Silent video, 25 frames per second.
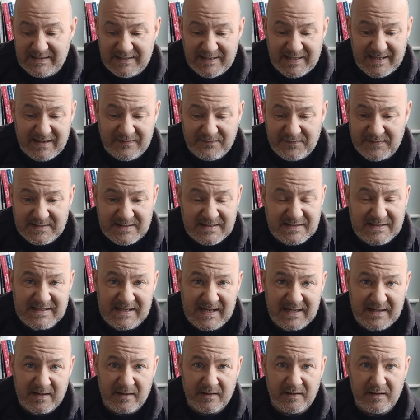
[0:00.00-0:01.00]
You'd having to
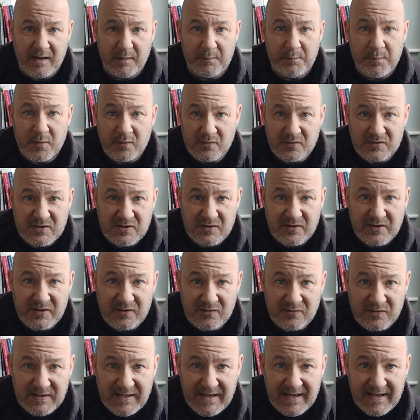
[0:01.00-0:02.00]
take a punt on a
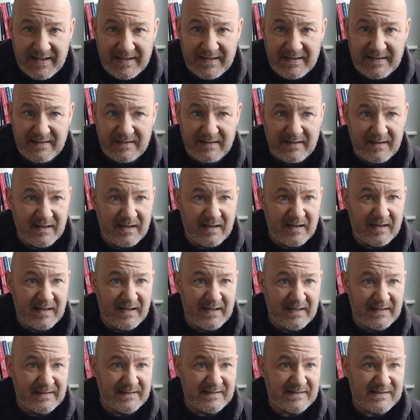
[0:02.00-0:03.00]
young kid
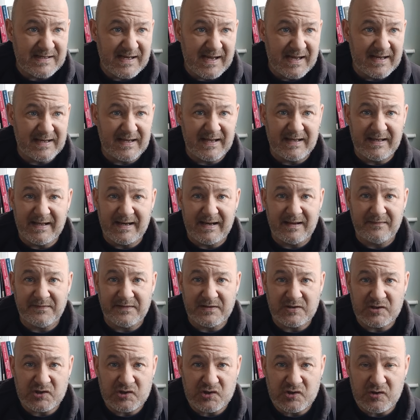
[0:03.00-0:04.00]
instead, and then
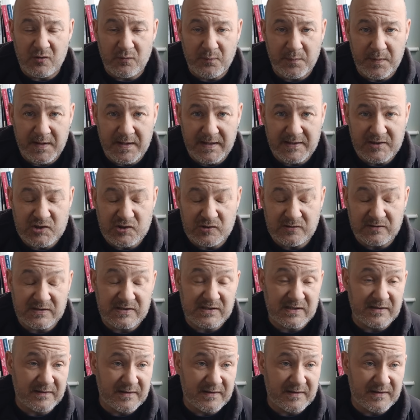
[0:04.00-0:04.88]
having to show patience.